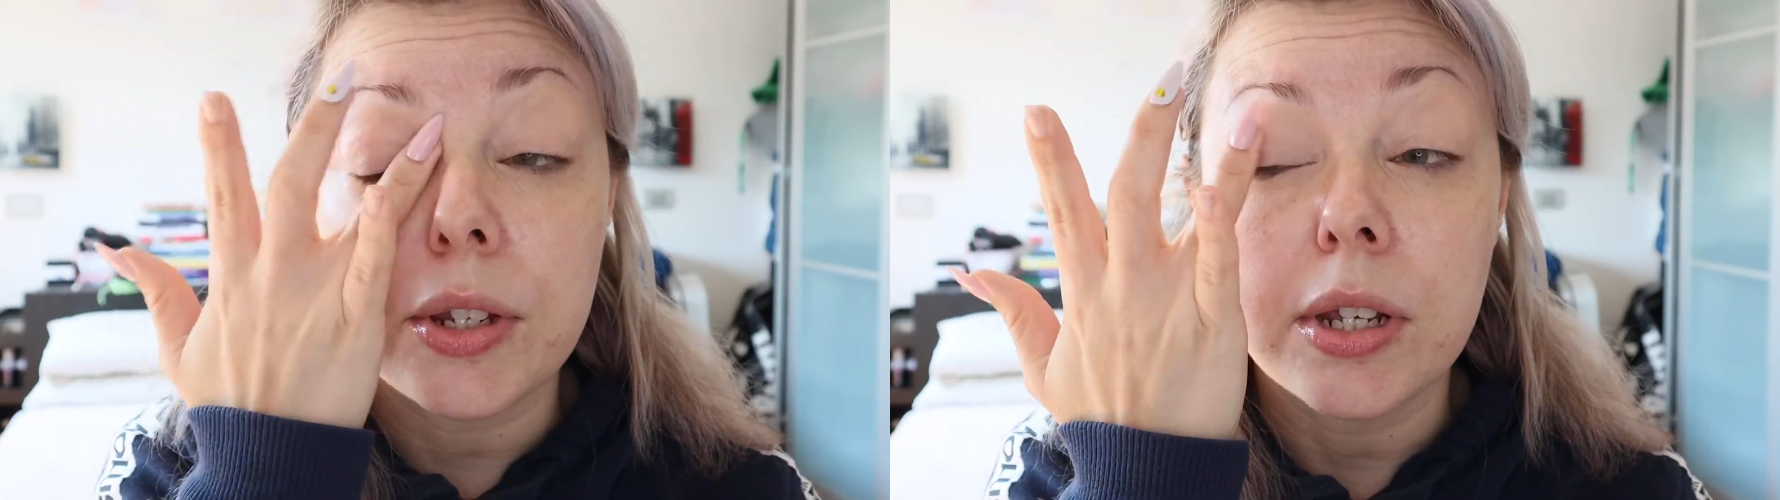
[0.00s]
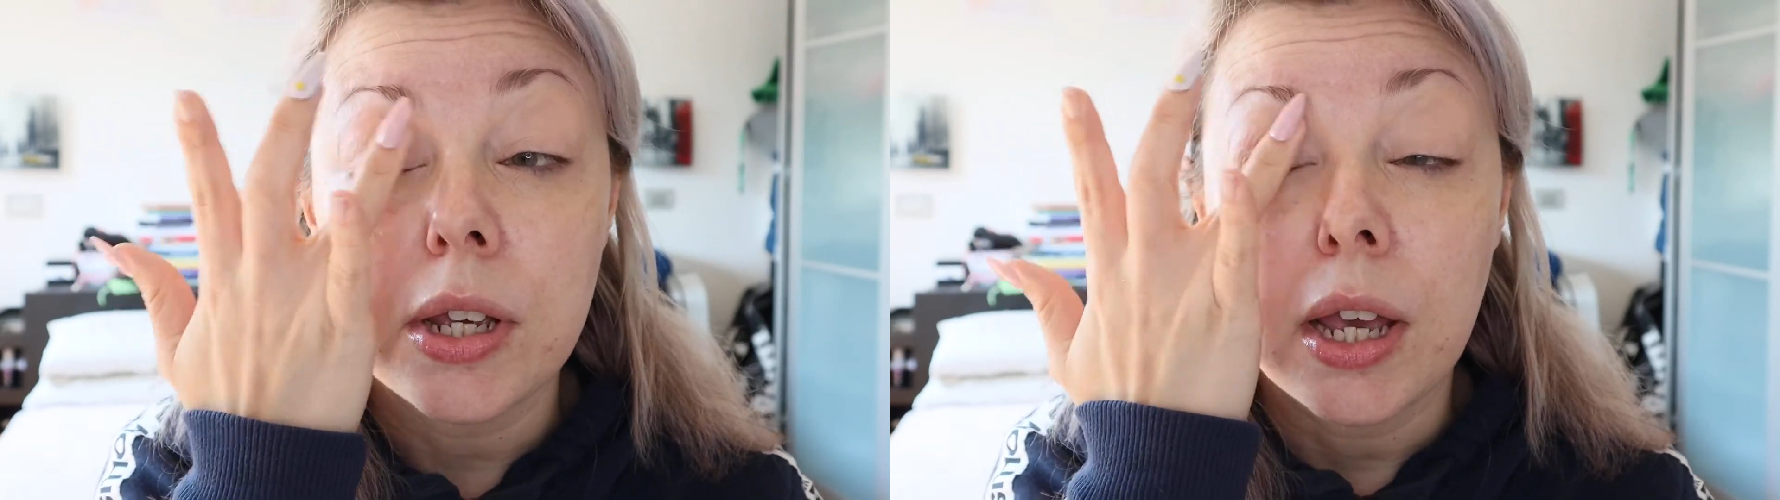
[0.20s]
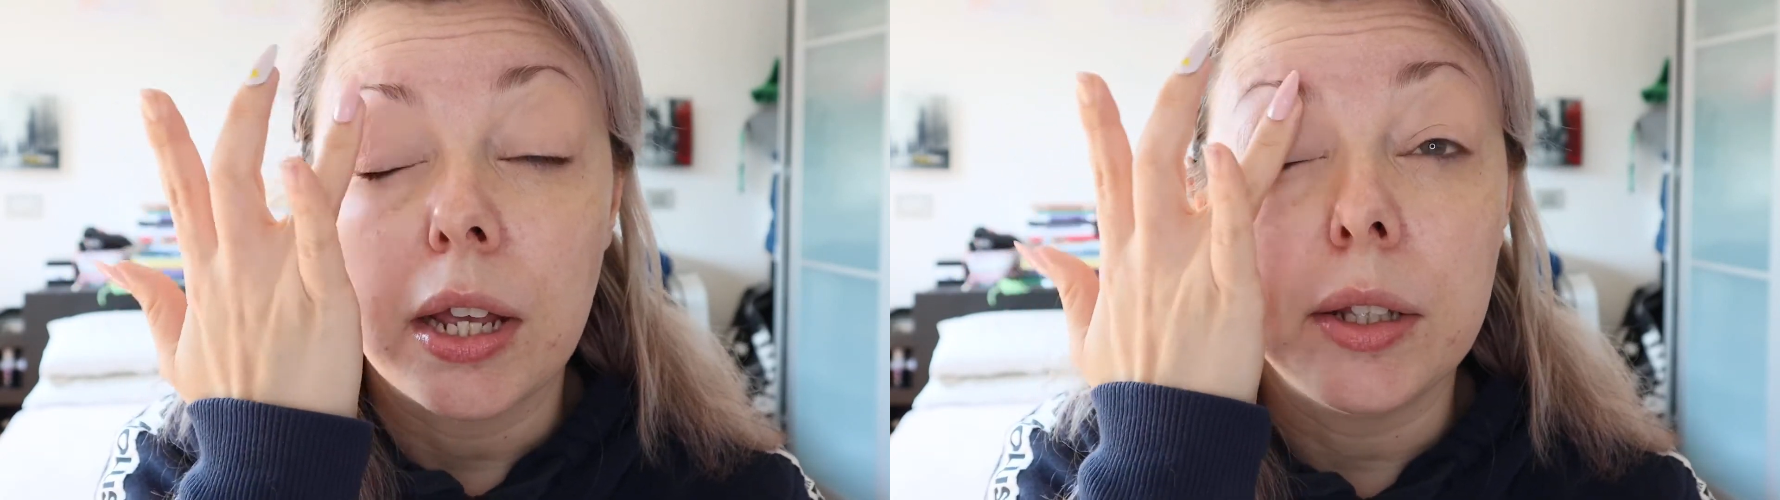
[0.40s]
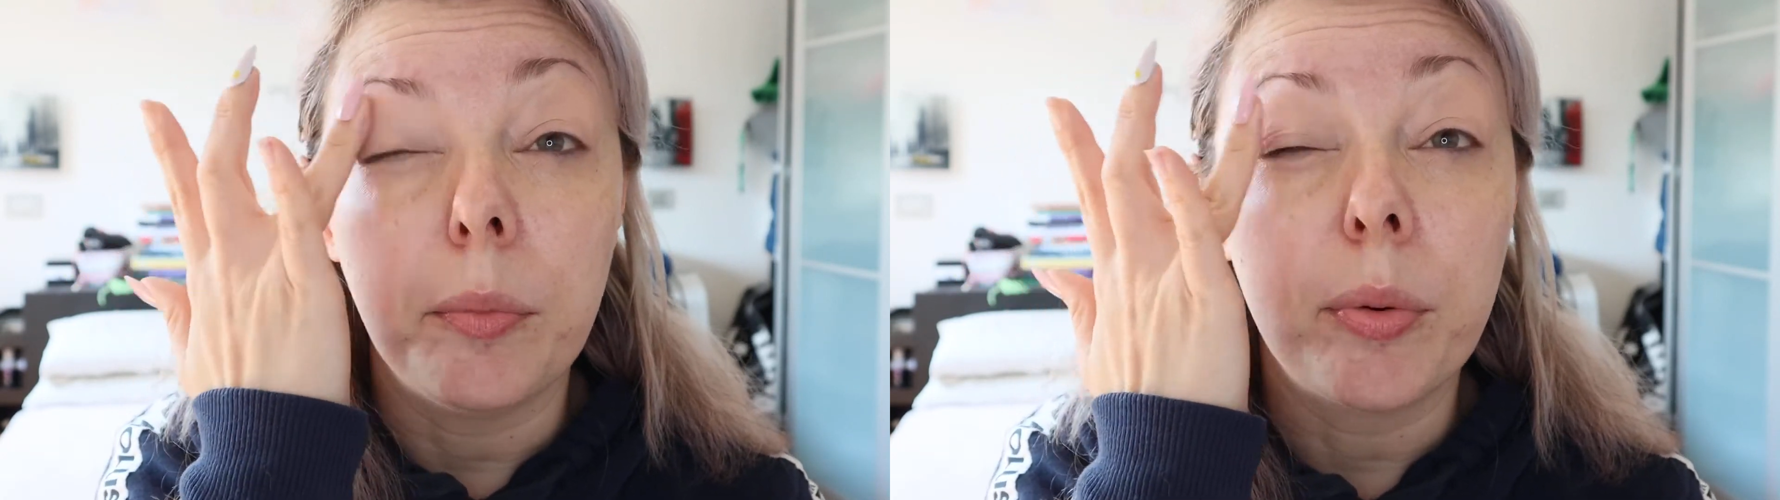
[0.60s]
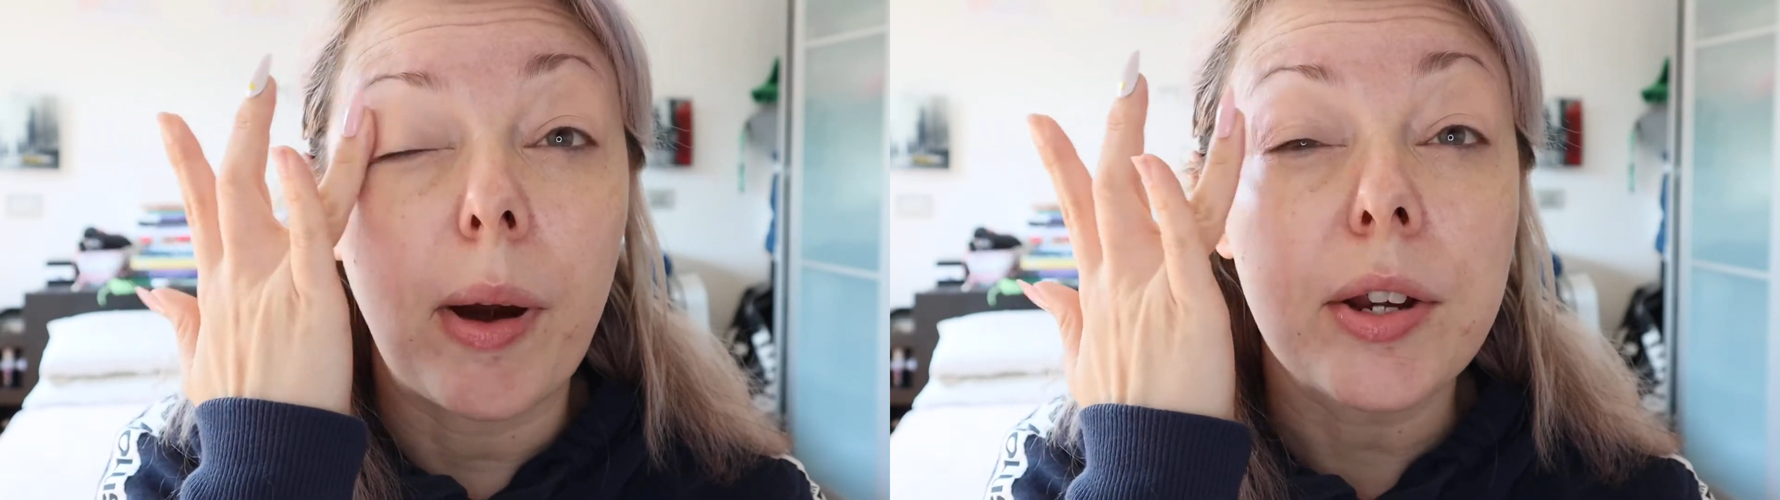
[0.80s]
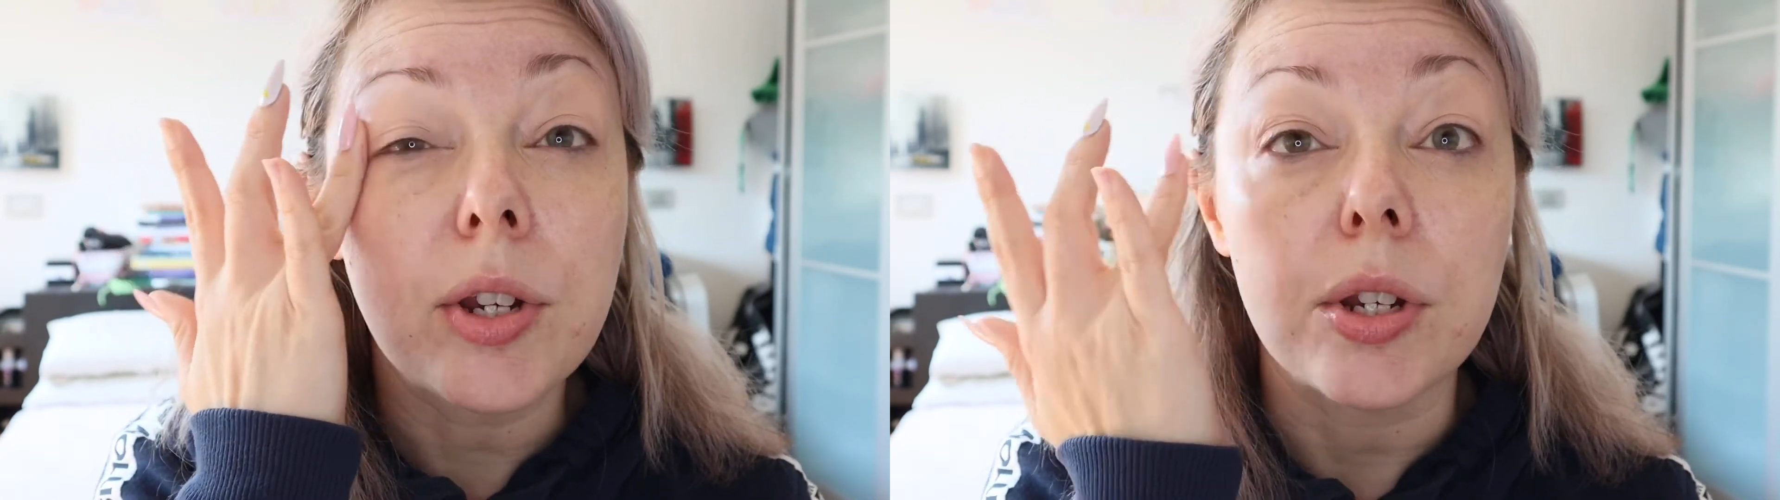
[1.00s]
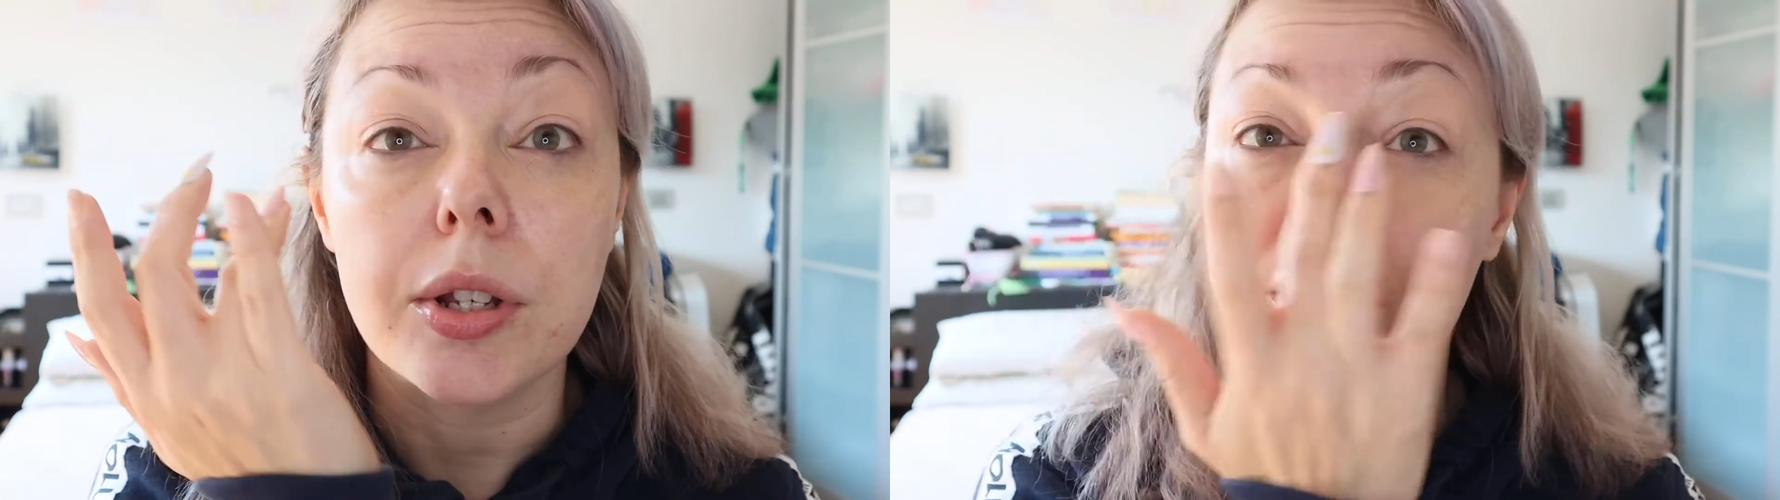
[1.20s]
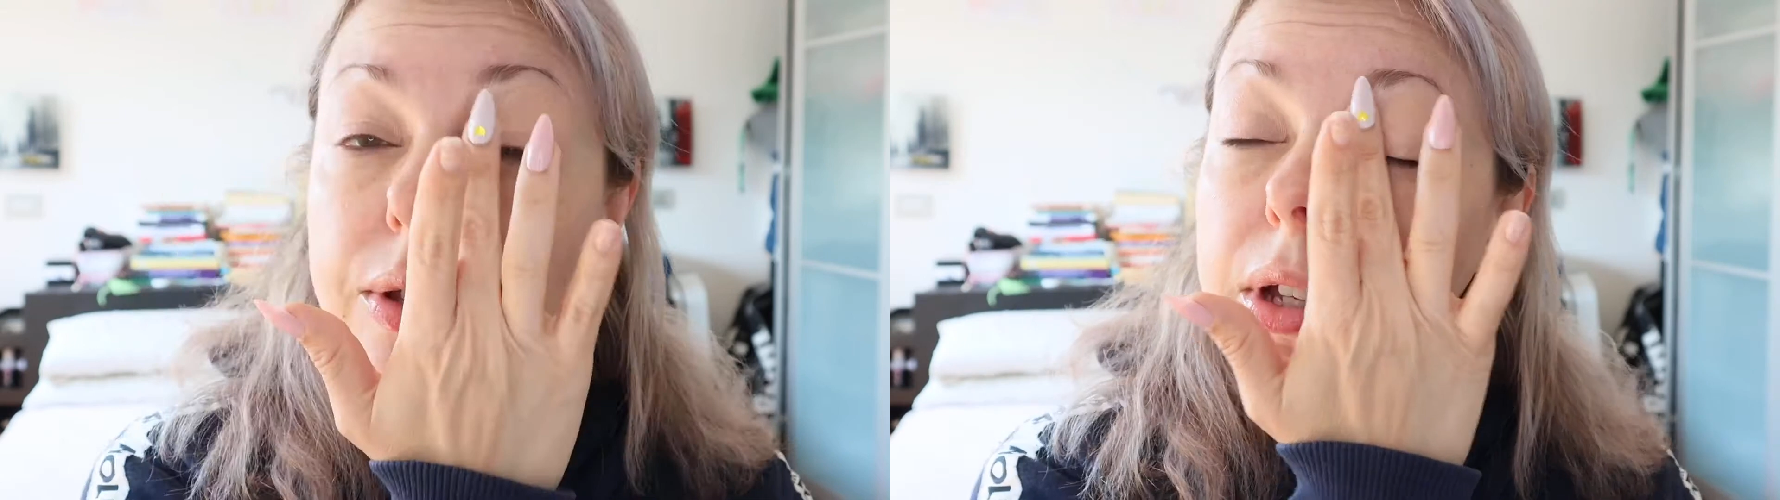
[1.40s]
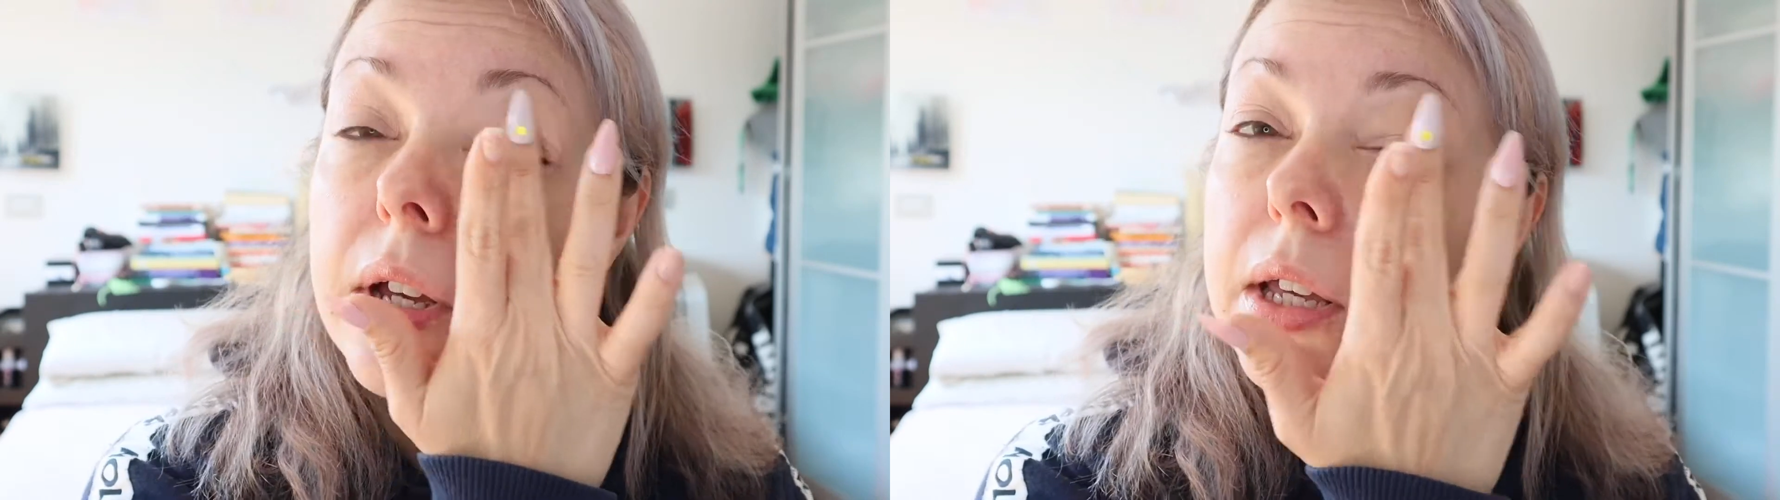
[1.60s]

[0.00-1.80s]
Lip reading: and the brushes.